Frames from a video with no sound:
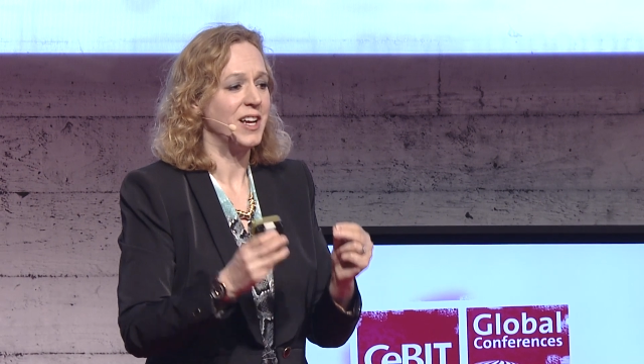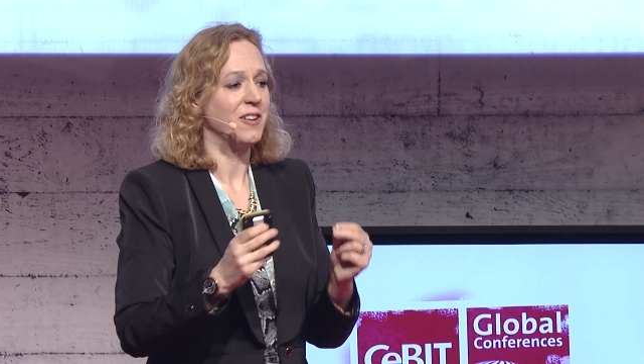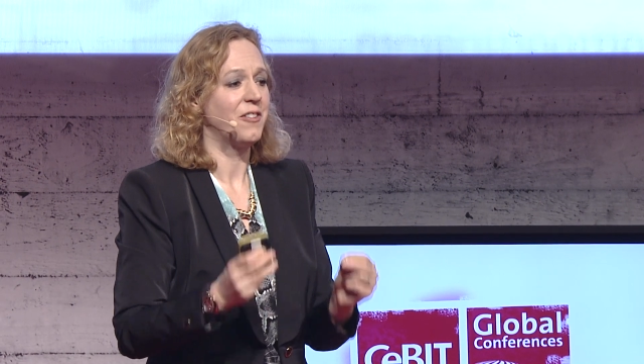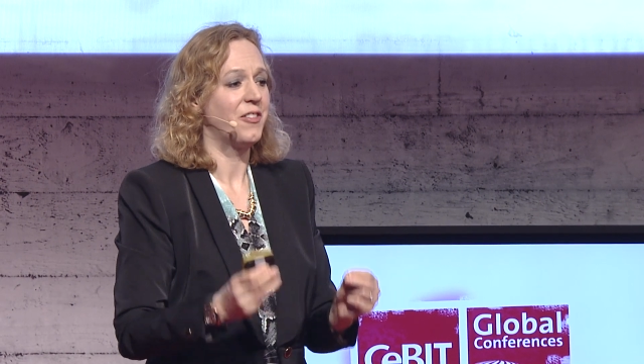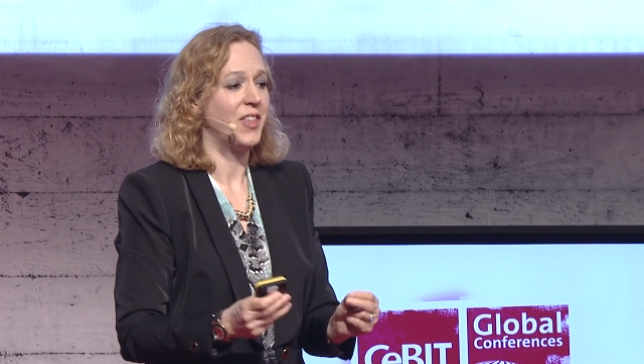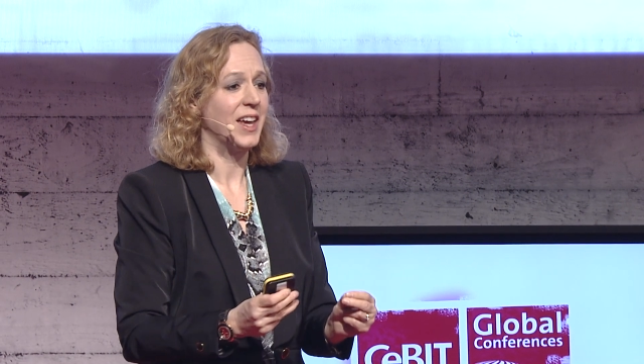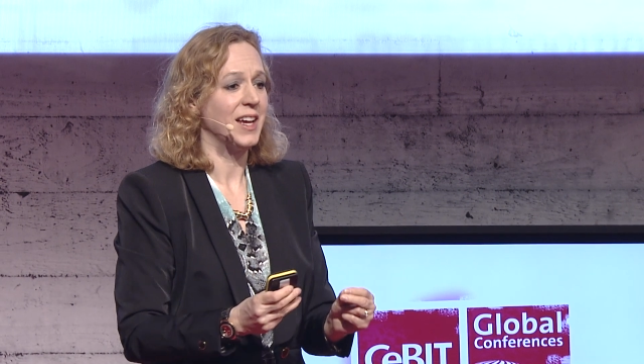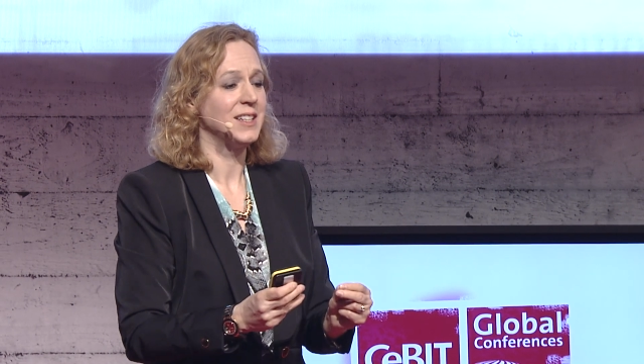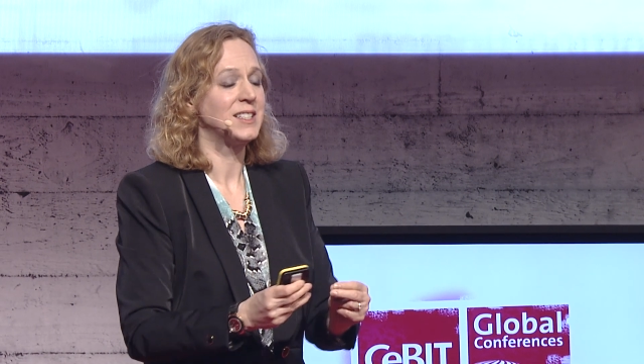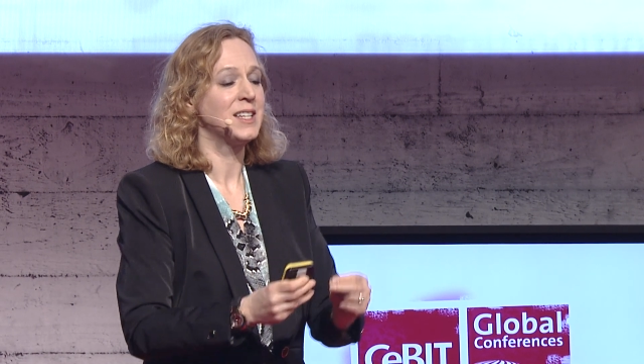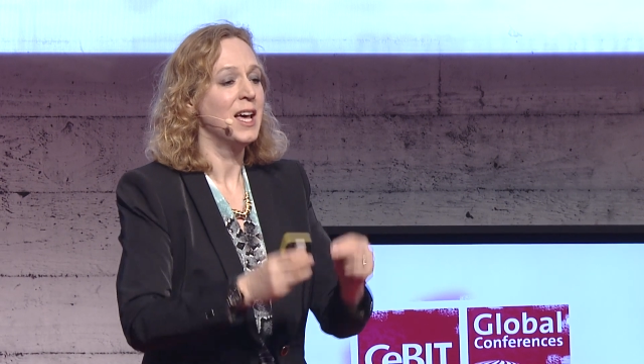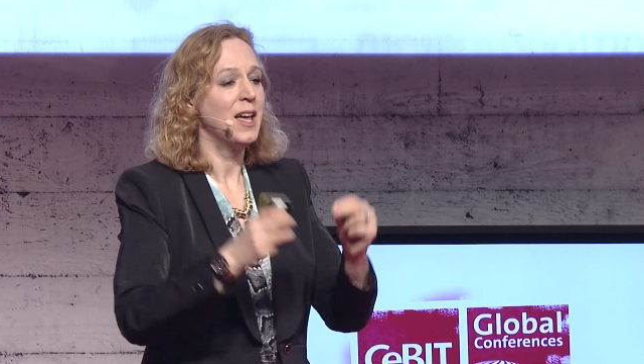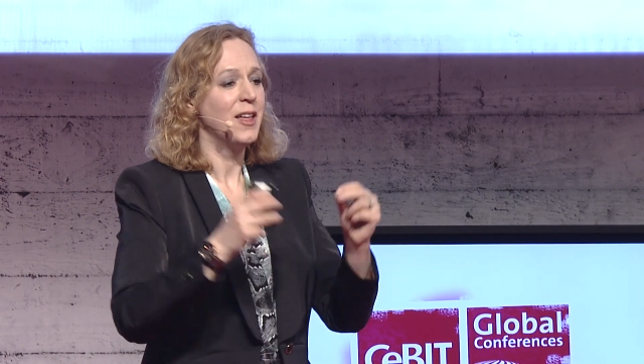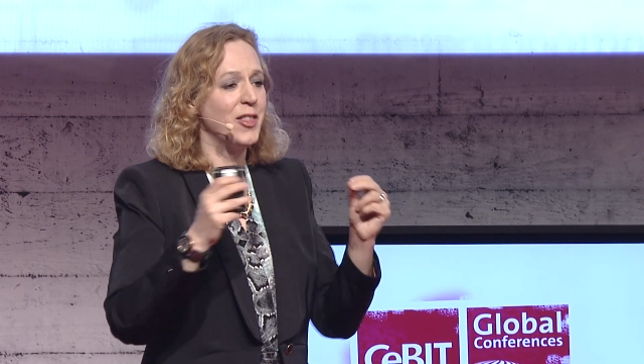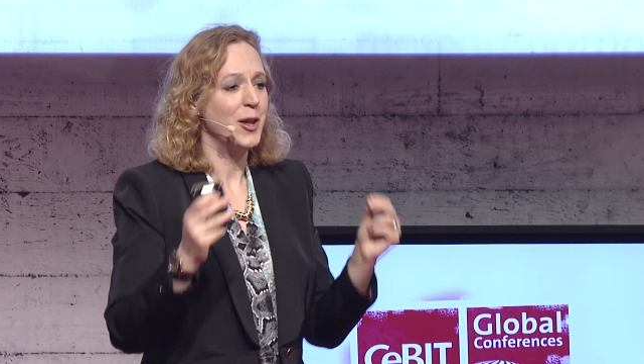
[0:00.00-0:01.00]
of Things
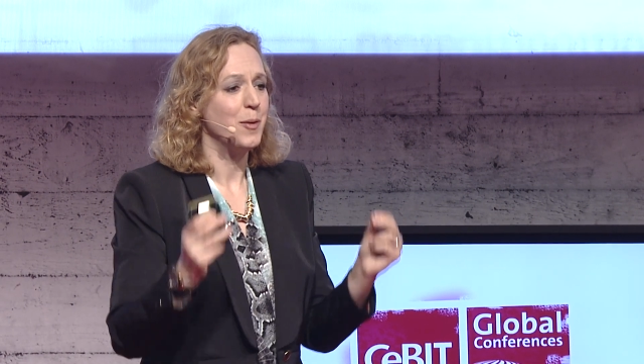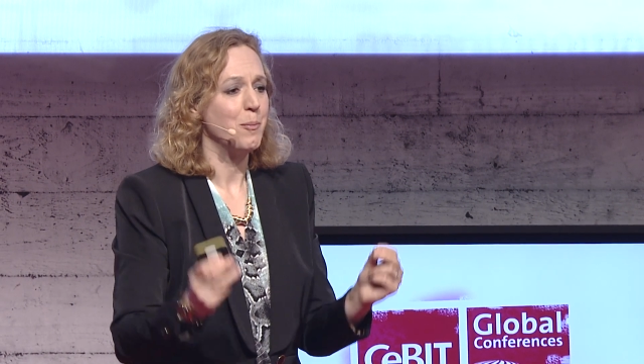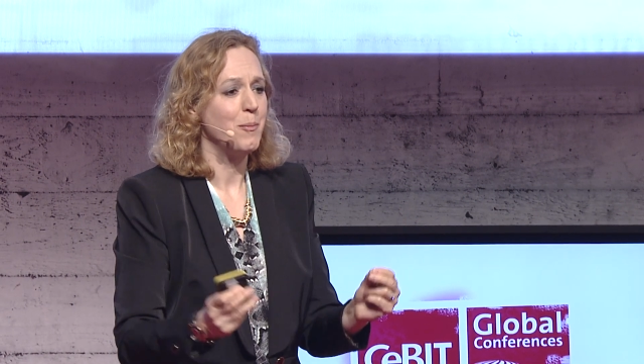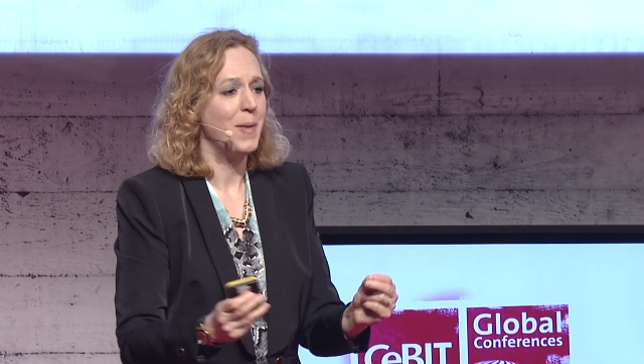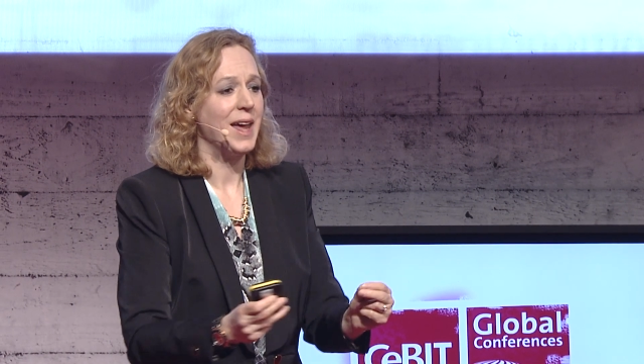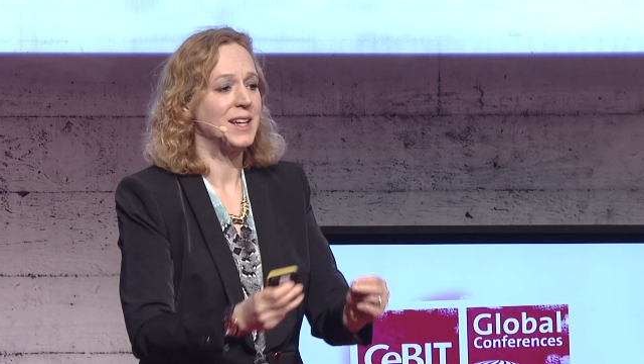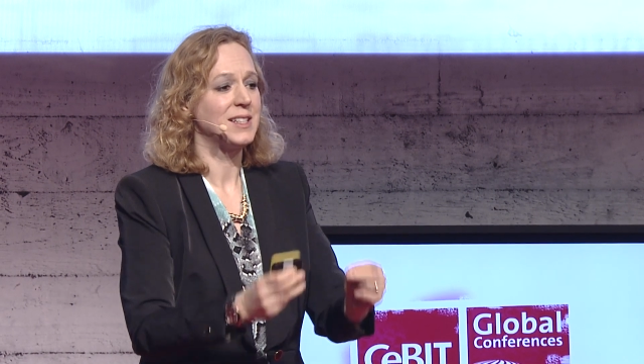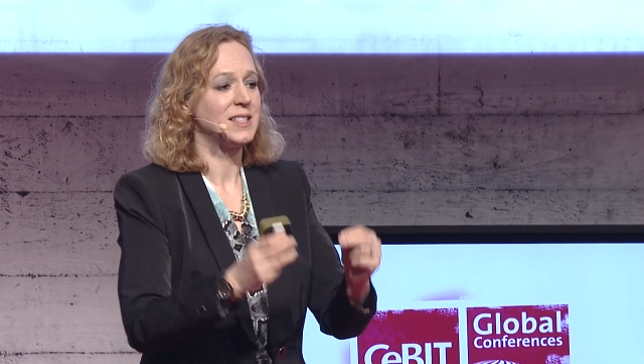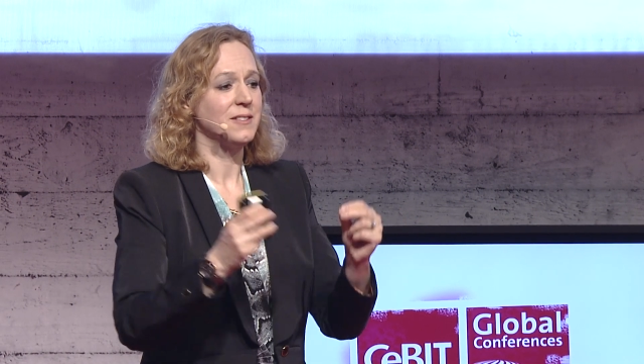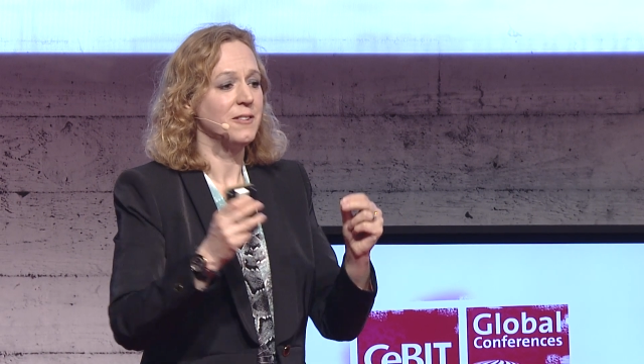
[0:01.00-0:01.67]
that makes